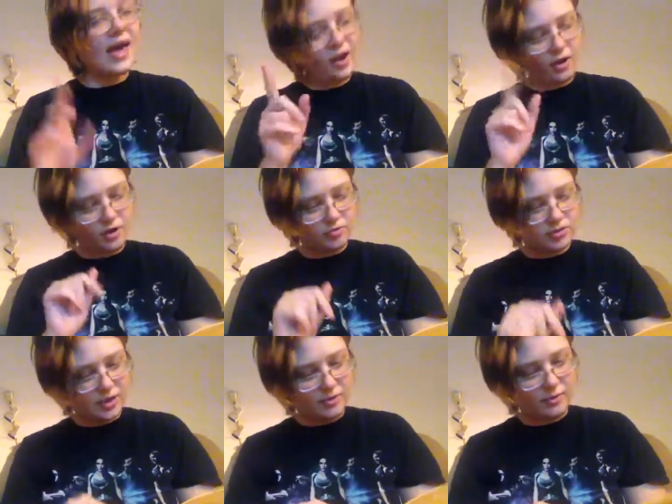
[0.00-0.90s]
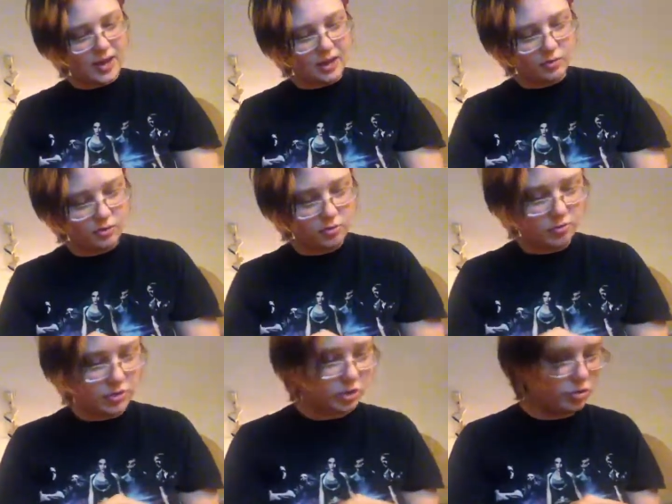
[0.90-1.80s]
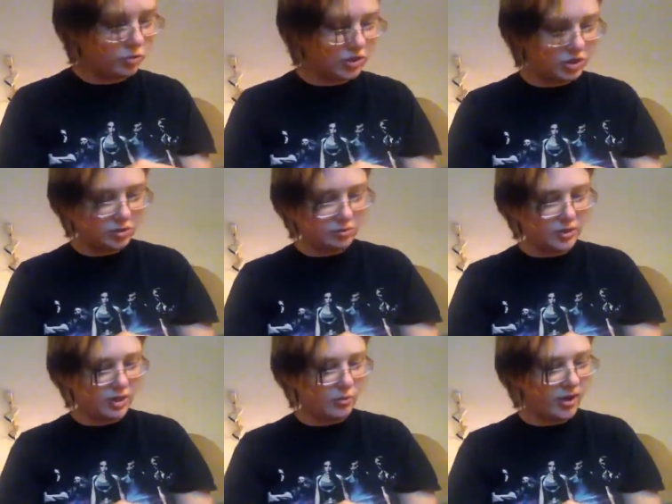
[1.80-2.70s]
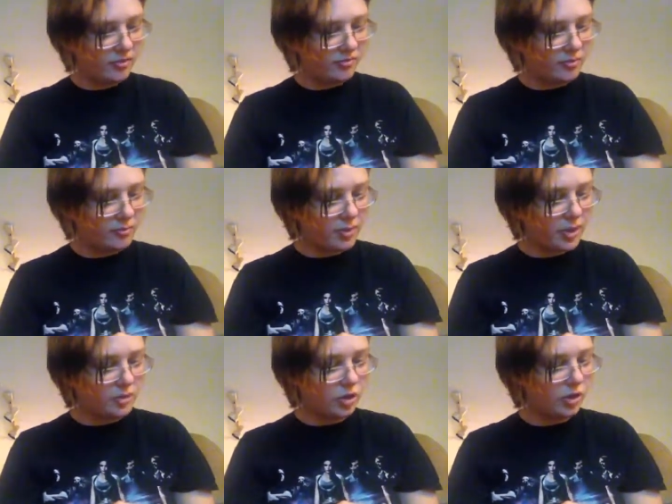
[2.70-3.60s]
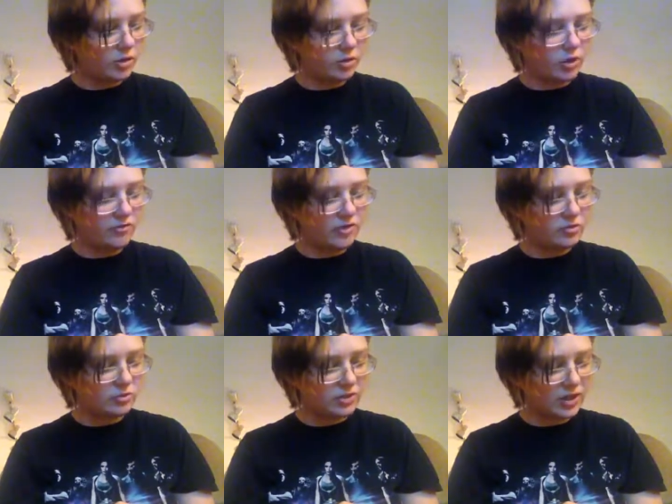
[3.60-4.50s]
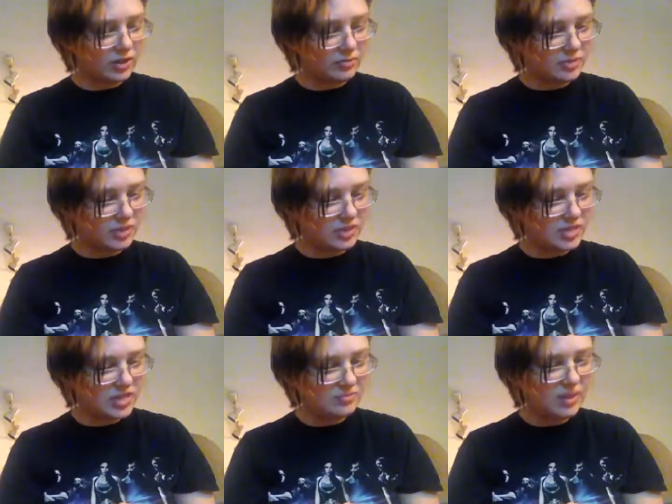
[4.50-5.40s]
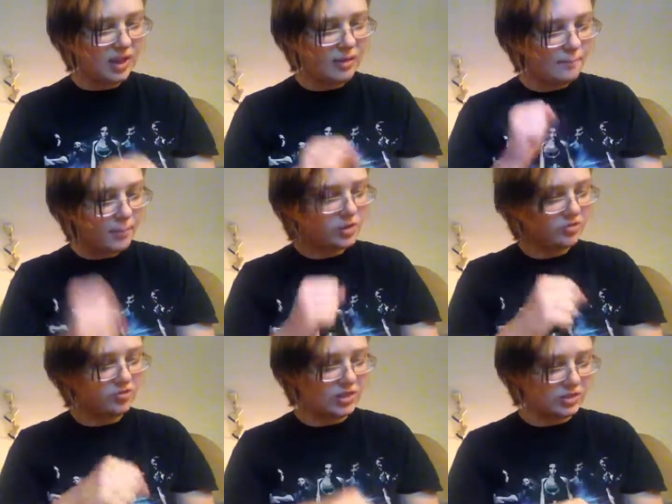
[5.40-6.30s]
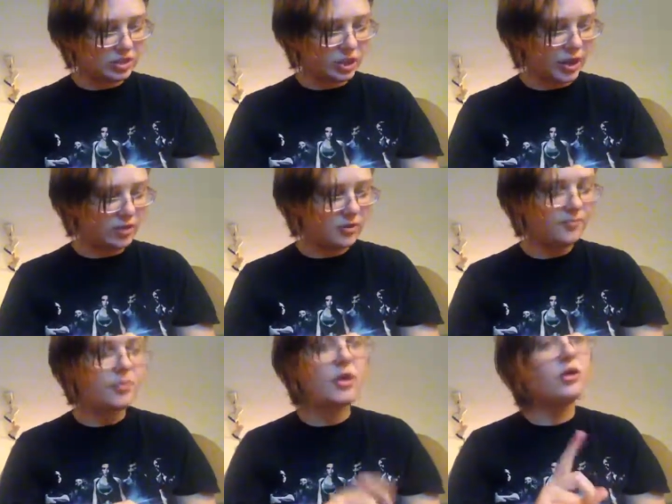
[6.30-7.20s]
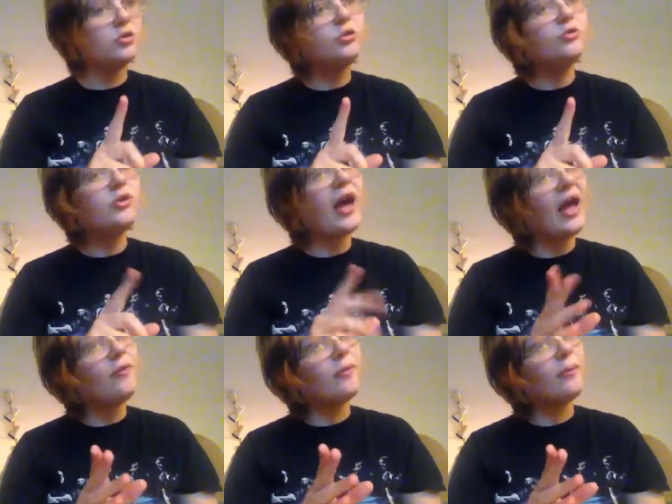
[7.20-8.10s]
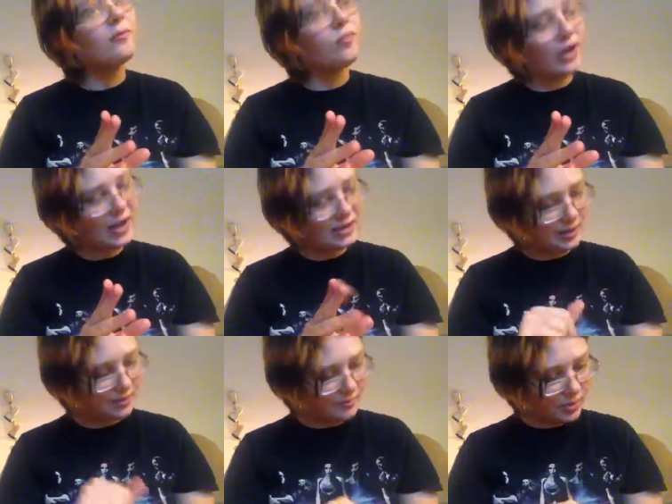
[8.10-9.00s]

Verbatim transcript: Eric was now a man grown with a shrewish and complaining wife. Dark, long faced with tight lips, he had teased me unmercifully as a child. Luke, I remember more kindly.